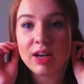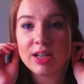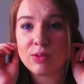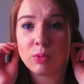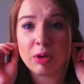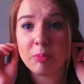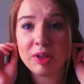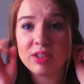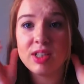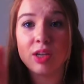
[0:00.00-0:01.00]
as one
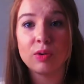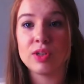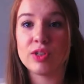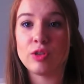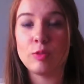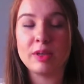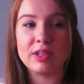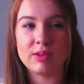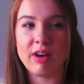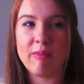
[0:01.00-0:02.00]
piercing or two
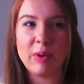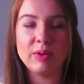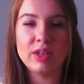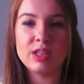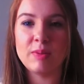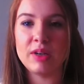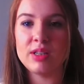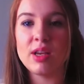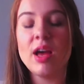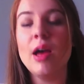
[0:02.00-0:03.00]
because you have both ears pierced,